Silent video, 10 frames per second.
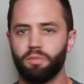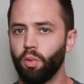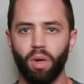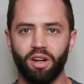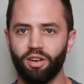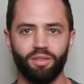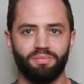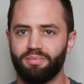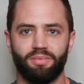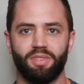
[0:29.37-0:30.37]
Winner
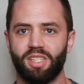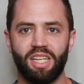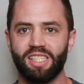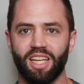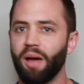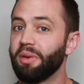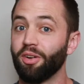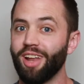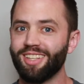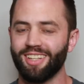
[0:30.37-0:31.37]
sees it coming or
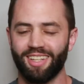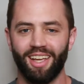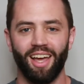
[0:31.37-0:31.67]
doesn't.